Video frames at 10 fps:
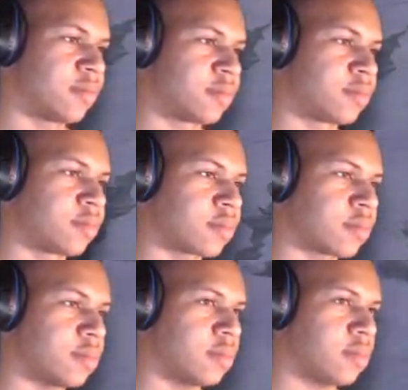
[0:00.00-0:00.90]

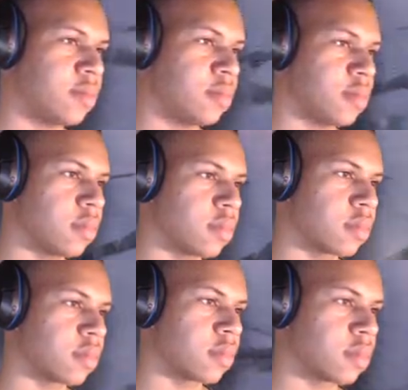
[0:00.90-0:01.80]

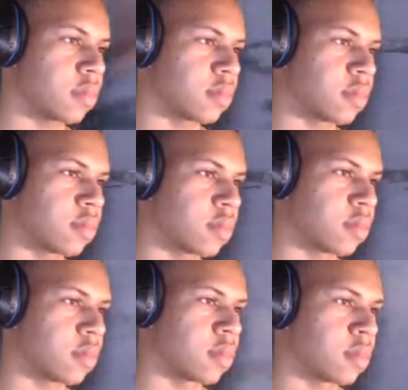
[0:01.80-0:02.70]

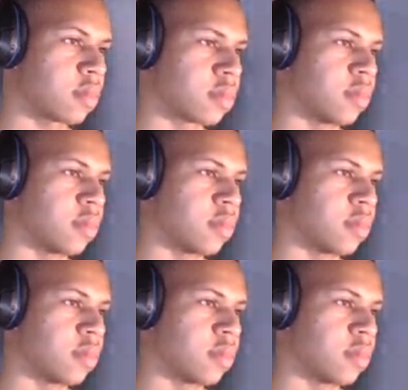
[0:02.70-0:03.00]
Nobody speaks.